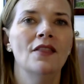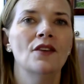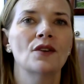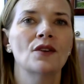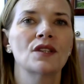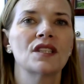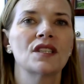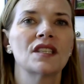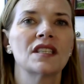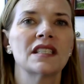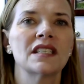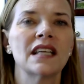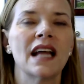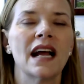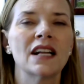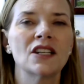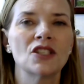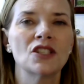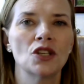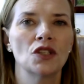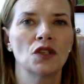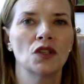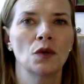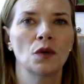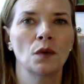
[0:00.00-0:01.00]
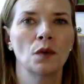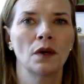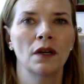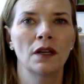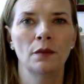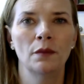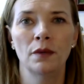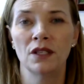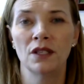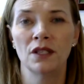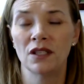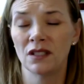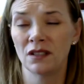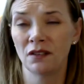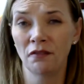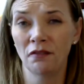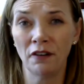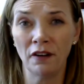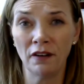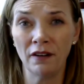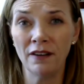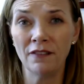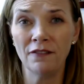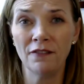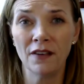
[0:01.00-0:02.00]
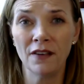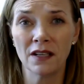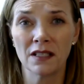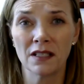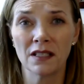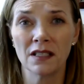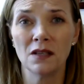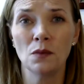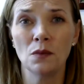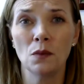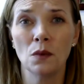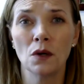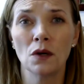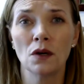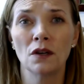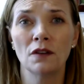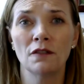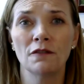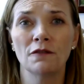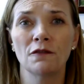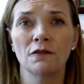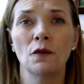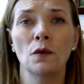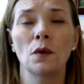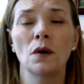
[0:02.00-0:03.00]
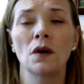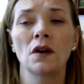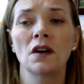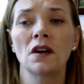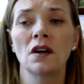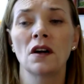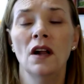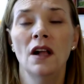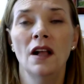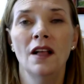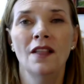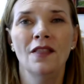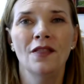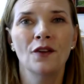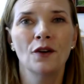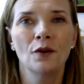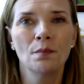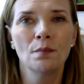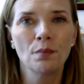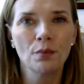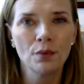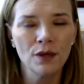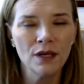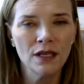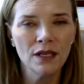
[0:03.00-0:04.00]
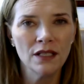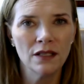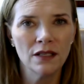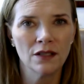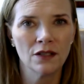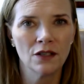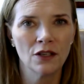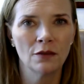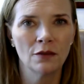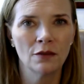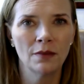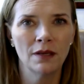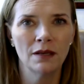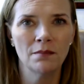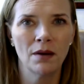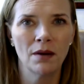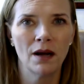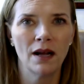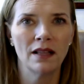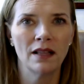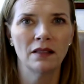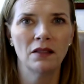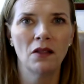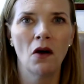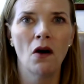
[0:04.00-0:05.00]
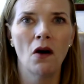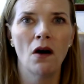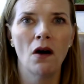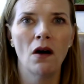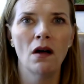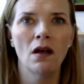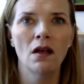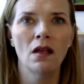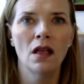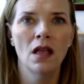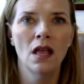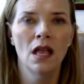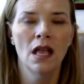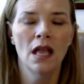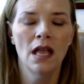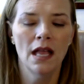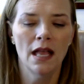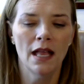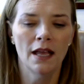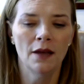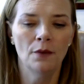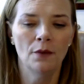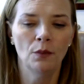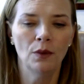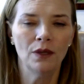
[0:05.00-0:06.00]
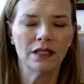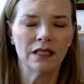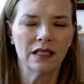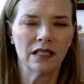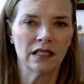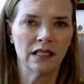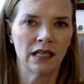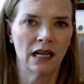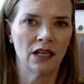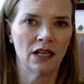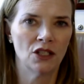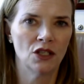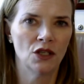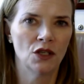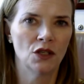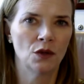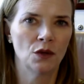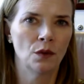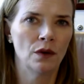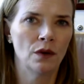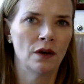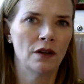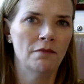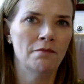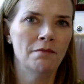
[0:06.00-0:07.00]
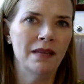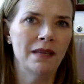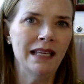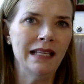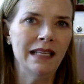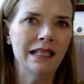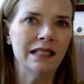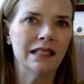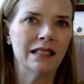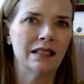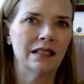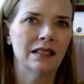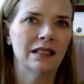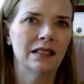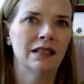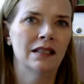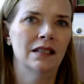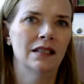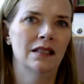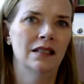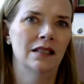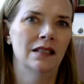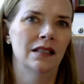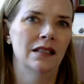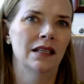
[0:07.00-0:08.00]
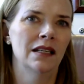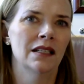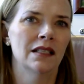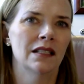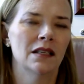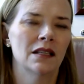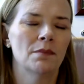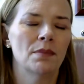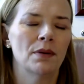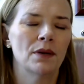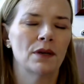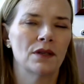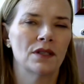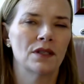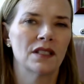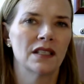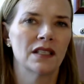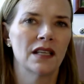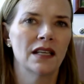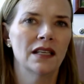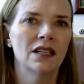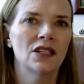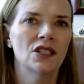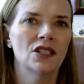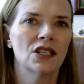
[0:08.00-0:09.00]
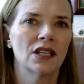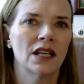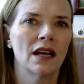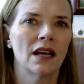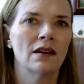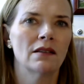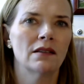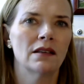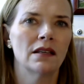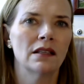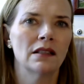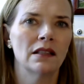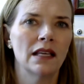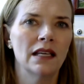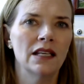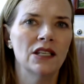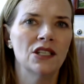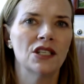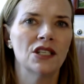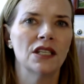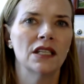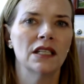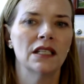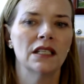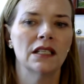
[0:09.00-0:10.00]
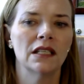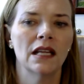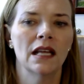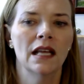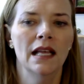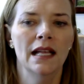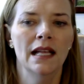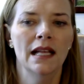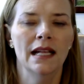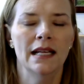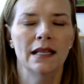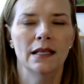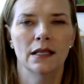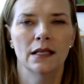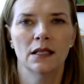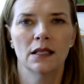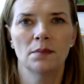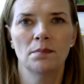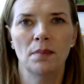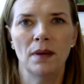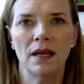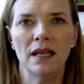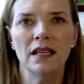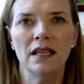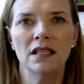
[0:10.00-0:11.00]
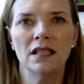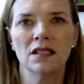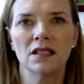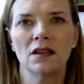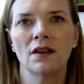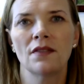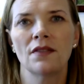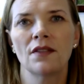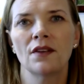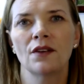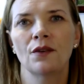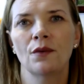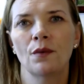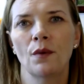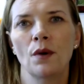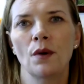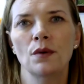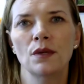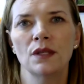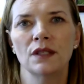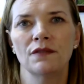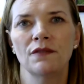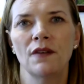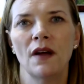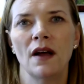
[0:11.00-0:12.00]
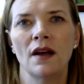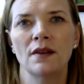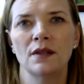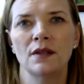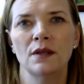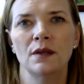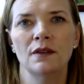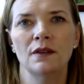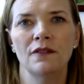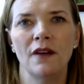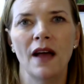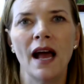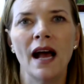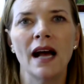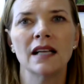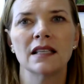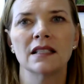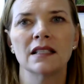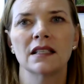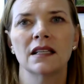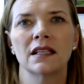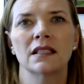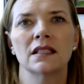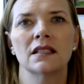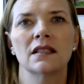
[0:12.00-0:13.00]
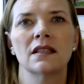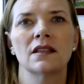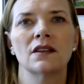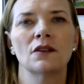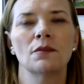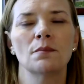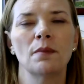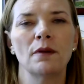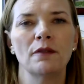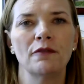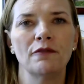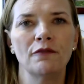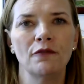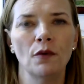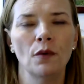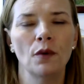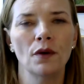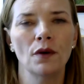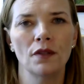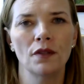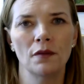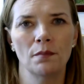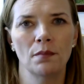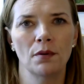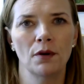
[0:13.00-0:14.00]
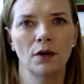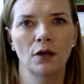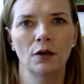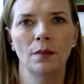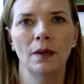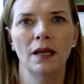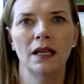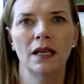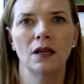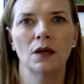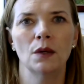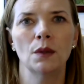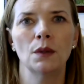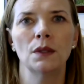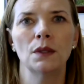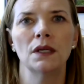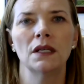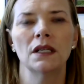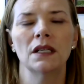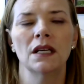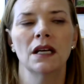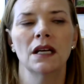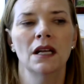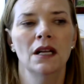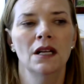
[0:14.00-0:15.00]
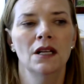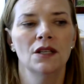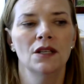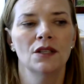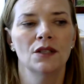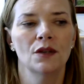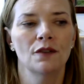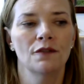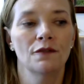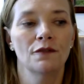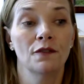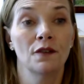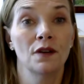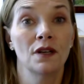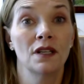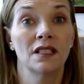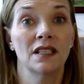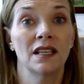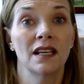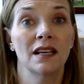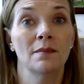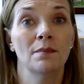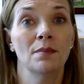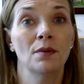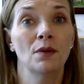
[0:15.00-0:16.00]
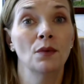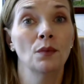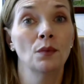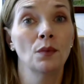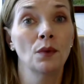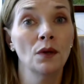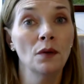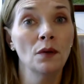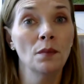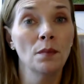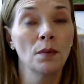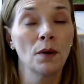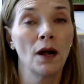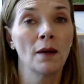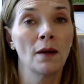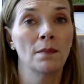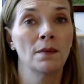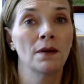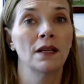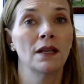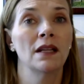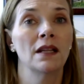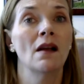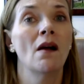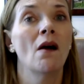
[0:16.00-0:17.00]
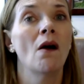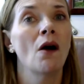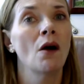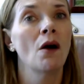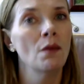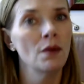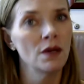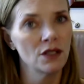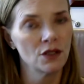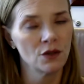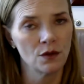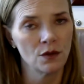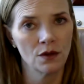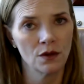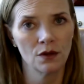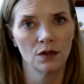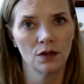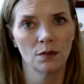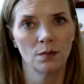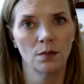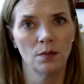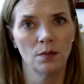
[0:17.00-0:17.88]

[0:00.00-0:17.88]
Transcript: They're statutory, which is a very fancy word for they're predetermined by law. And what statutory means is it's a percentage calculation and it's based on the gross value of assets that are before the probate court. So, for example, real property always triggers